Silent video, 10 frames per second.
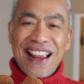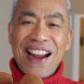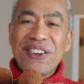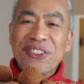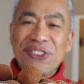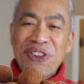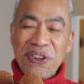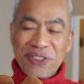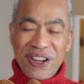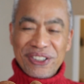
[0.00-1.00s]
Our
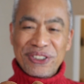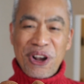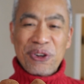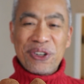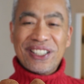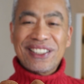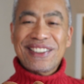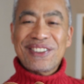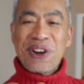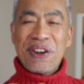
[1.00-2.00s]
choco
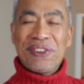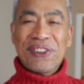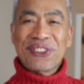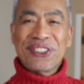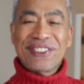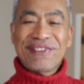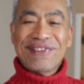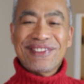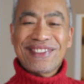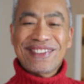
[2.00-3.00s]
coconut truffles,
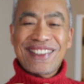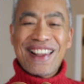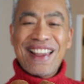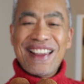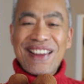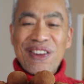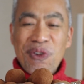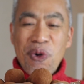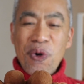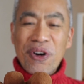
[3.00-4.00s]

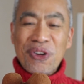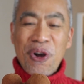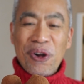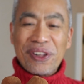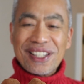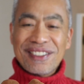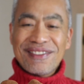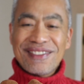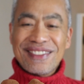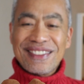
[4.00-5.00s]
or call it
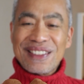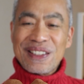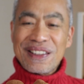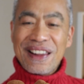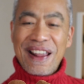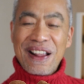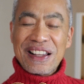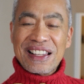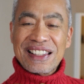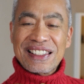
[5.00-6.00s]

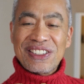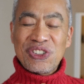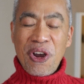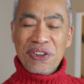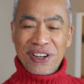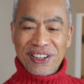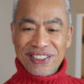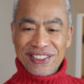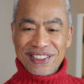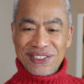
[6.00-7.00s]

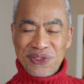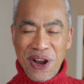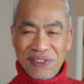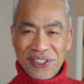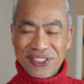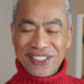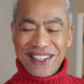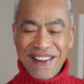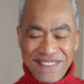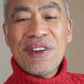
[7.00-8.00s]
choco
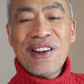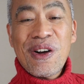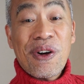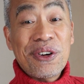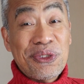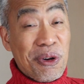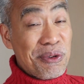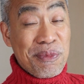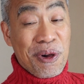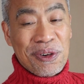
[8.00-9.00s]
truffles or
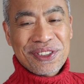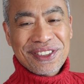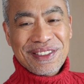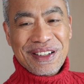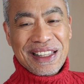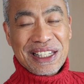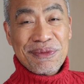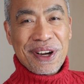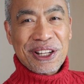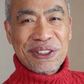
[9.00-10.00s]
choco balls.
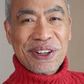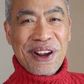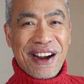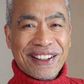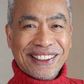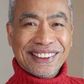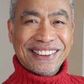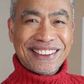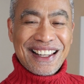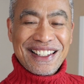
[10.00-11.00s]
Let's bring it to the garden
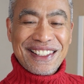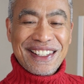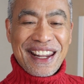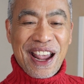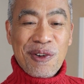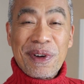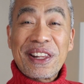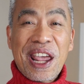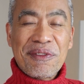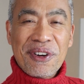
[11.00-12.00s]
and see how my
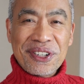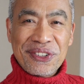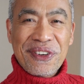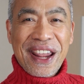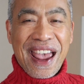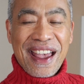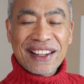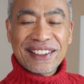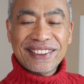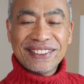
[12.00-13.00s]
neighbors
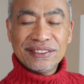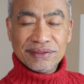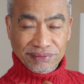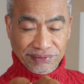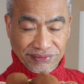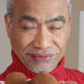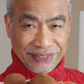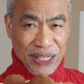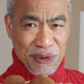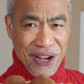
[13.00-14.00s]
react.
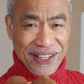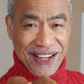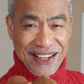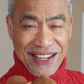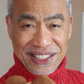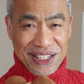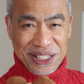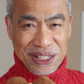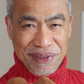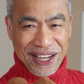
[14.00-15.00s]
Go on, it's easy to